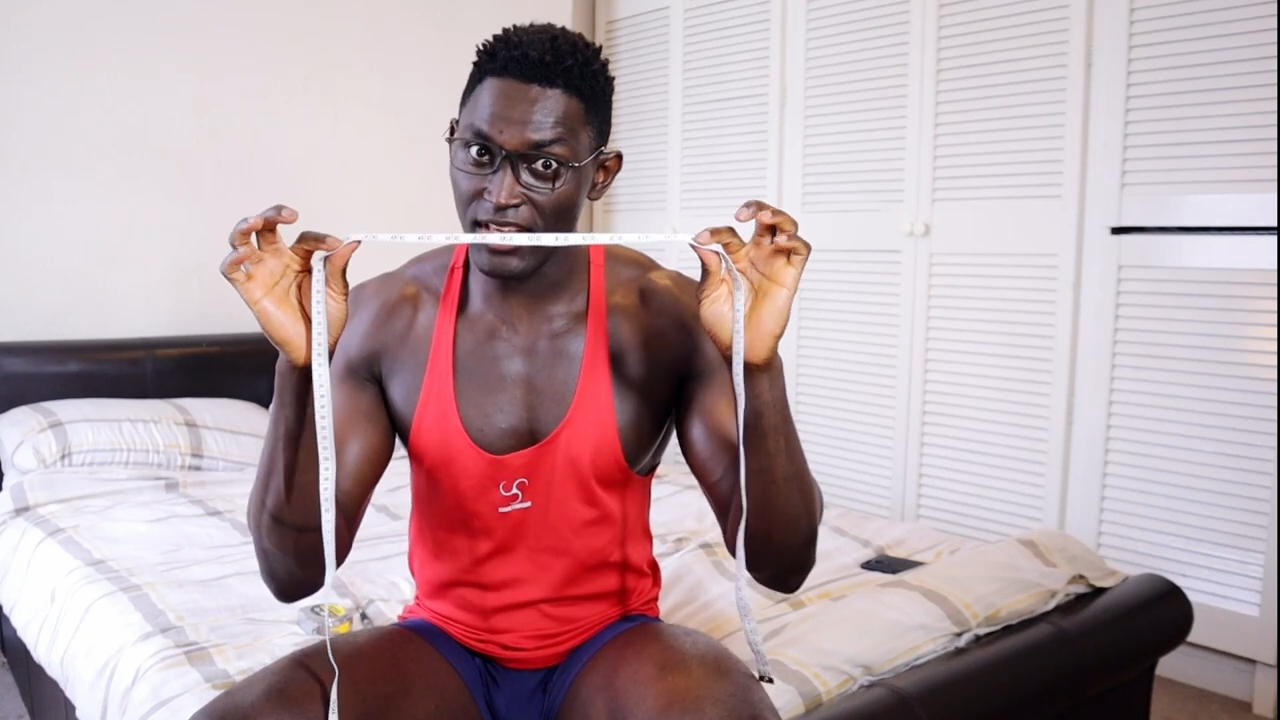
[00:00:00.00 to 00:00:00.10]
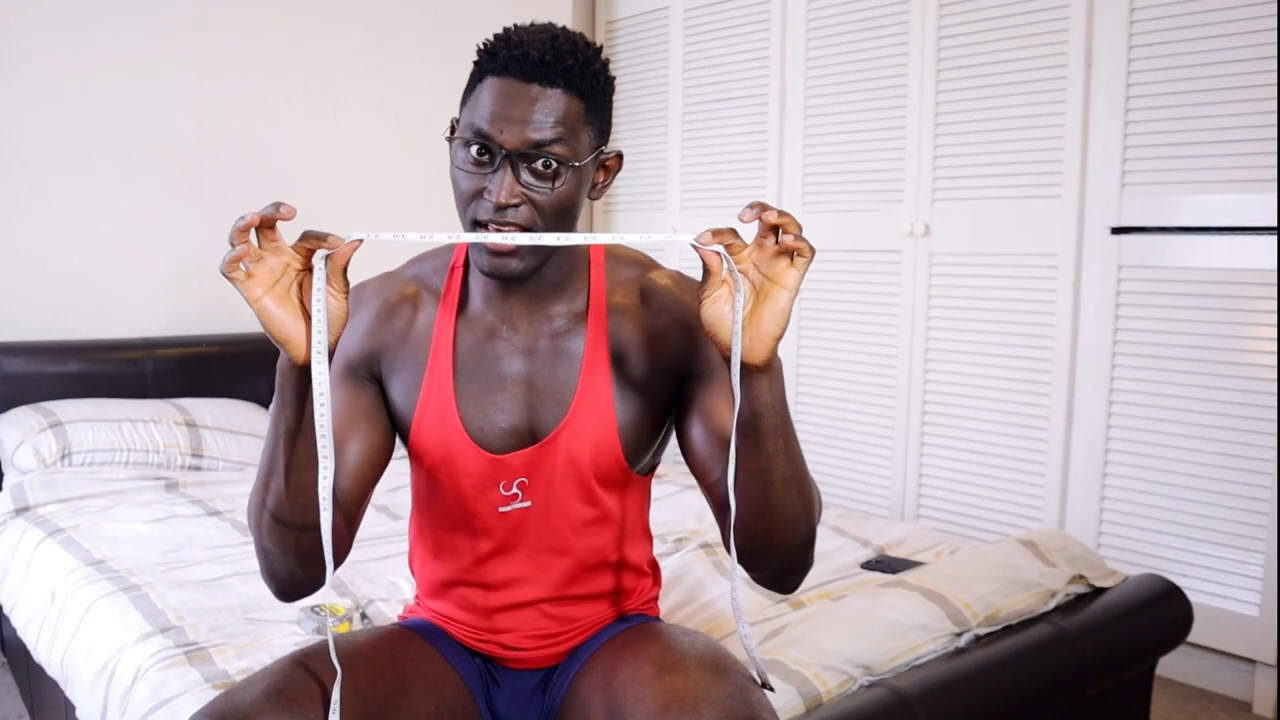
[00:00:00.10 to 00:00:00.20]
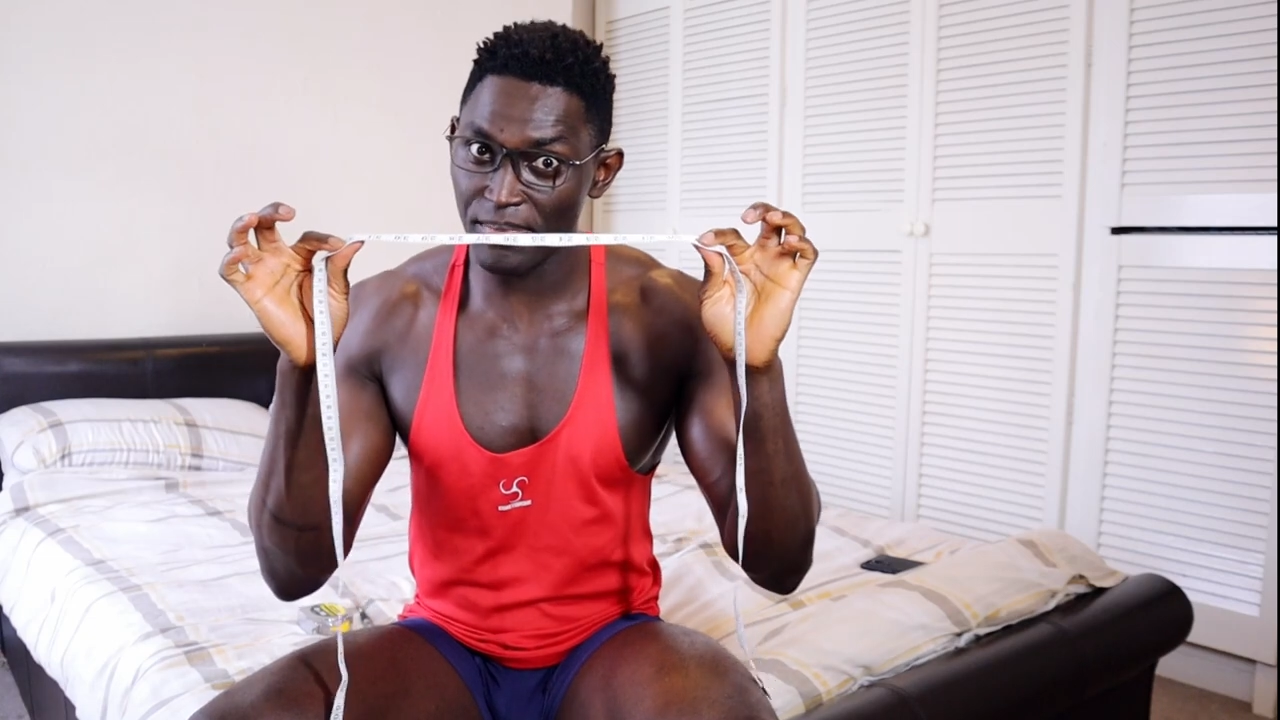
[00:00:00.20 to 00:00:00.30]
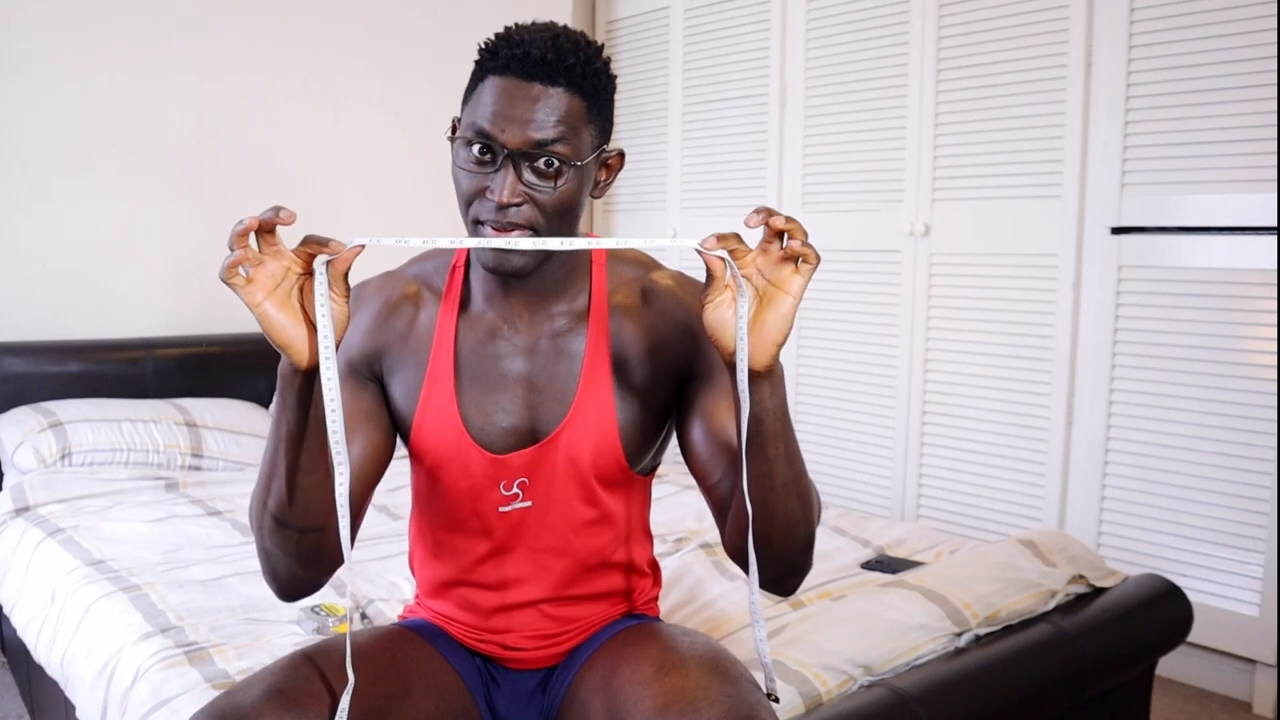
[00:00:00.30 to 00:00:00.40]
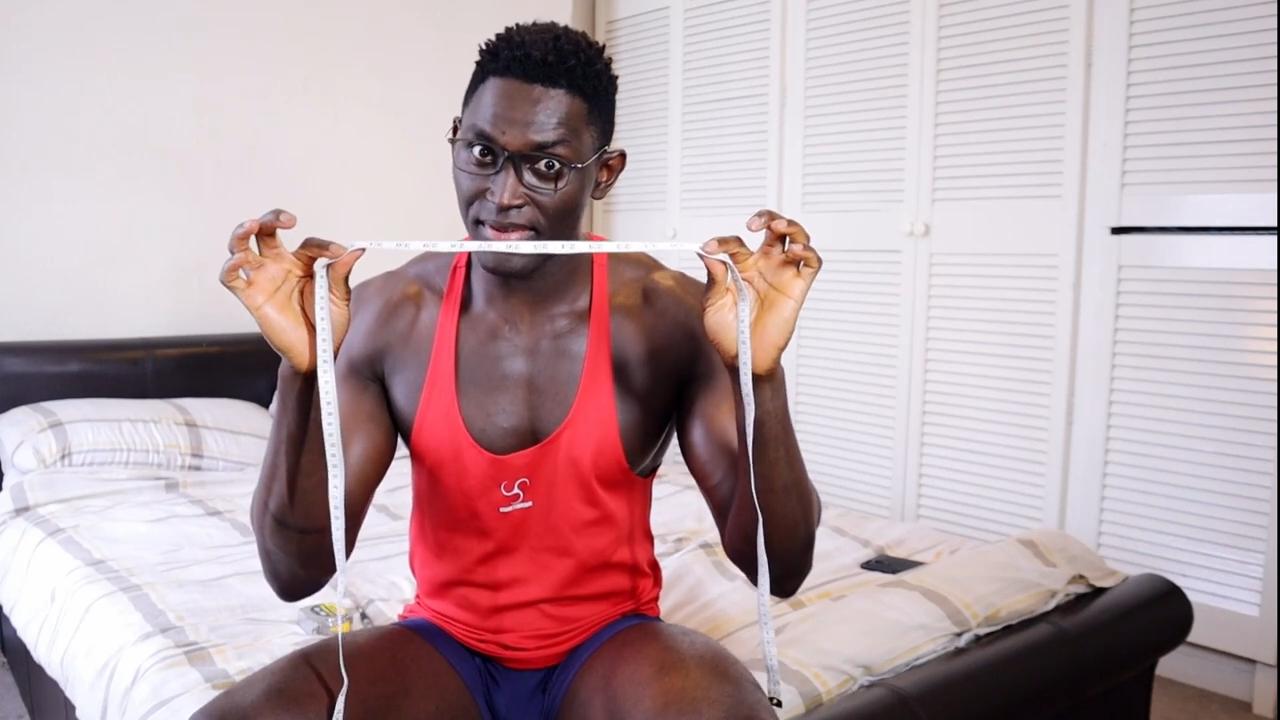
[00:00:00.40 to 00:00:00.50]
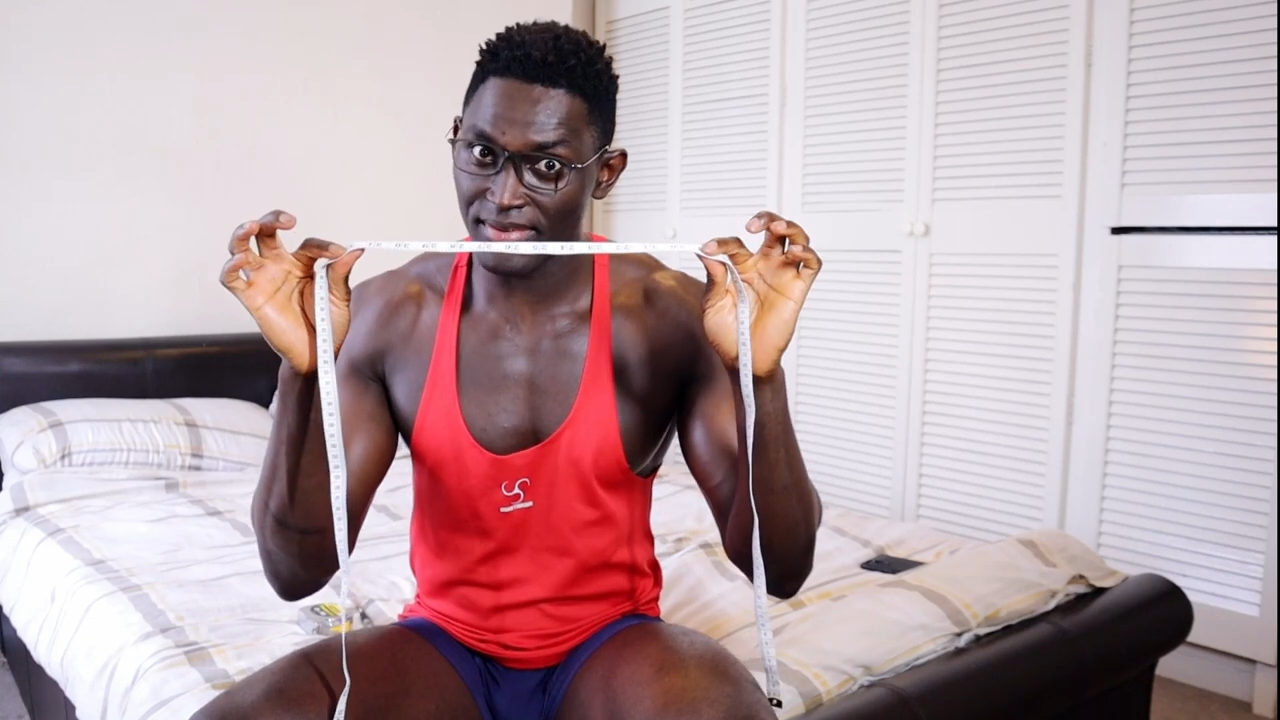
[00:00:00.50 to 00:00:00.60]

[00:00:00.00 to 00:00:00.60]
tape.